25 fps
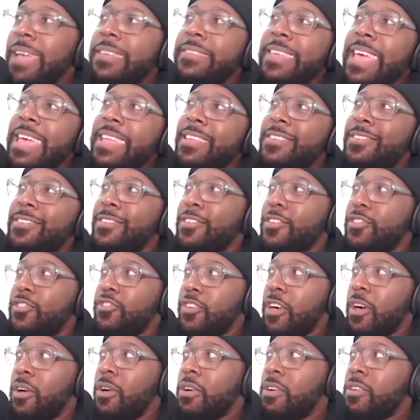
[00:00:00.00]
I say this as a
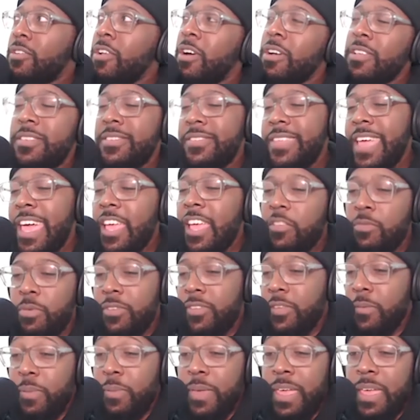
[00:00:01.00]
joke, not on stage,
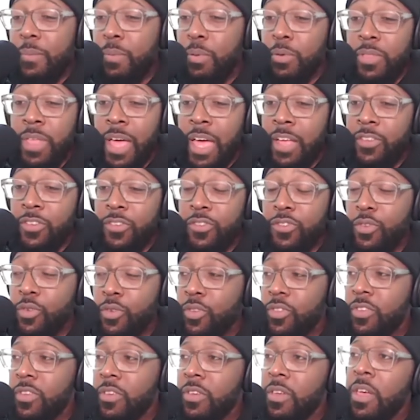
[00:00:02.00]
but to people that I just
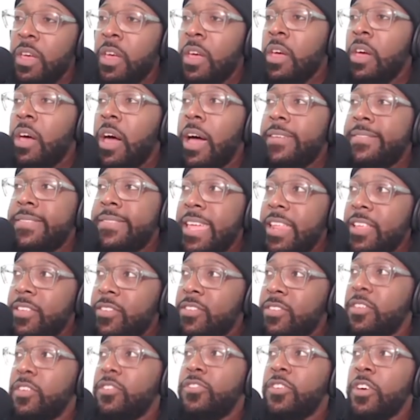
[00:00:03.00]
talked to. I say
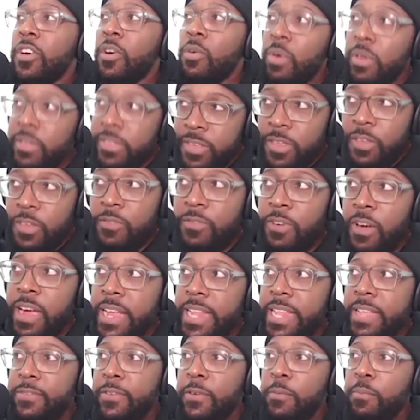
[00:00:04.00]
this as a joke. We're two
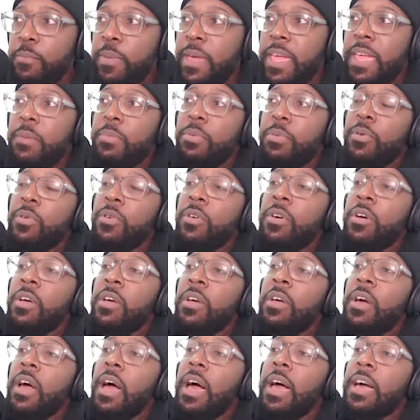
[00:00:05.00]
very different people
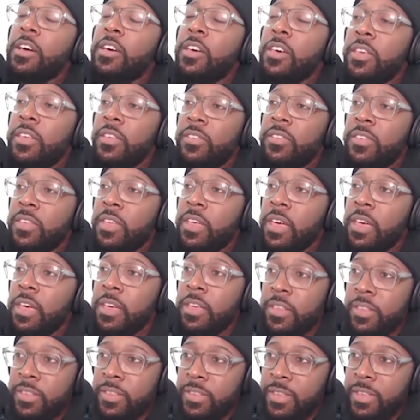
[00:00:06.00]
because
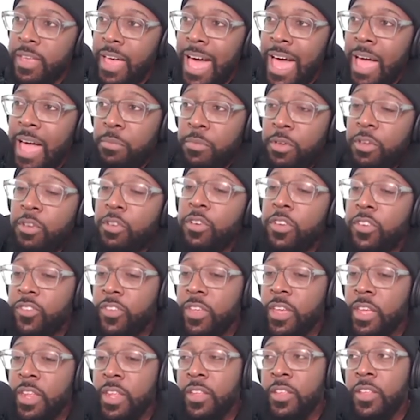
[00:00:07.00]
because I'm a
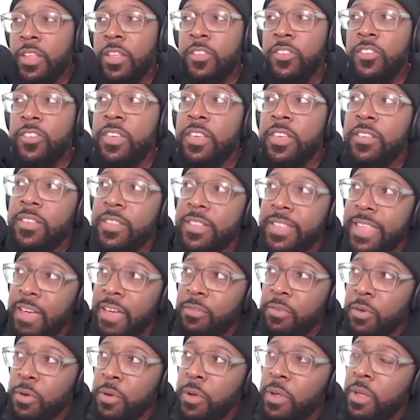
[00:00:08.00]
Christian and, and, she's a
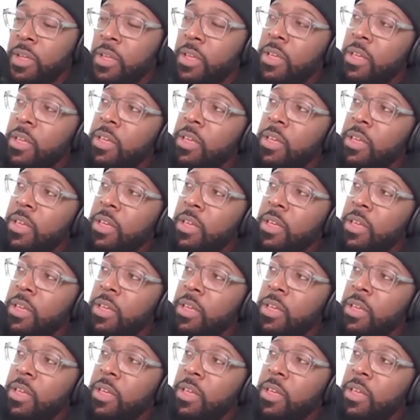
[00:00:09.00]
devil.